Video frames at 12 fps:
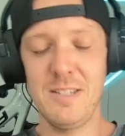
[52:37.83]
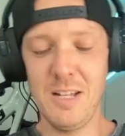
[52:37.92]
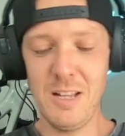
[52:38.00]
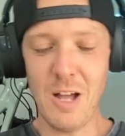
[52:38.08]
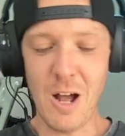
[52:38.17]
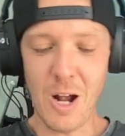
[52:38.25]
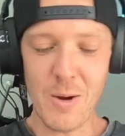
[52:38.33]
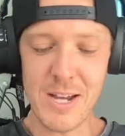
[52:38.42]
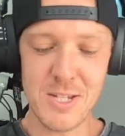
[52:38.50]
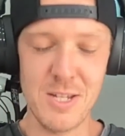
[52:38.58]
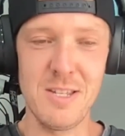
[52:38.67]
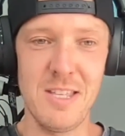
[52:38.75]
a lot of
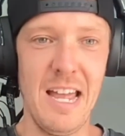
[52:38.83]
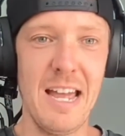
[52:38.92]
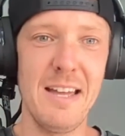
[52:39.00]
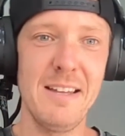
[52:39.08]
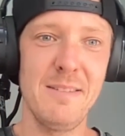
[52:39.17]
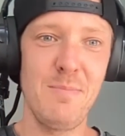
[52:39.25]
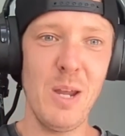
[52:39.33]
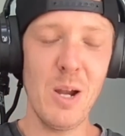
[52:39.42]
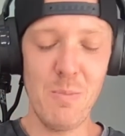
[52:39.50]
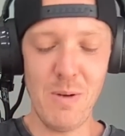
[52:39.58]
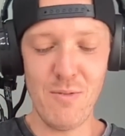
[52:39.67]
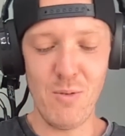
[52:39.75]
questions there. Big
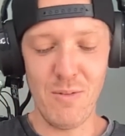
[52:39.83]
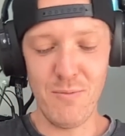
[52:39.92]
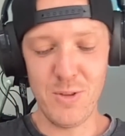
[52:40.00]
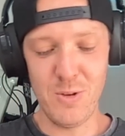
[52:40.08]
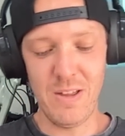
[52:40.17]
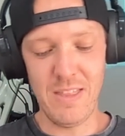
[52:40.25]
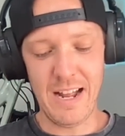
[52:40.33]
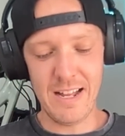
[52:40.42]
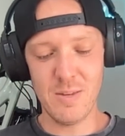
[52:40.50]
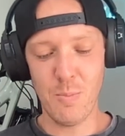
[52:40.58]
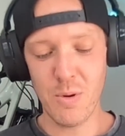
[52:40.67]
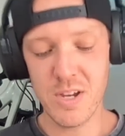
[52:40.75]
up everyone for doing that.
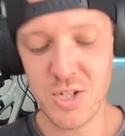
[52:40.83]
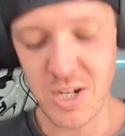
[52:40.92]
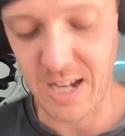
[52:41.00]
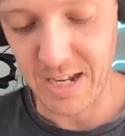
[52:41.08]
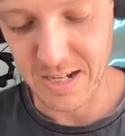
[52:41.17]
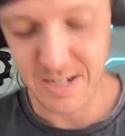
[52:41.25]
It's appreciated.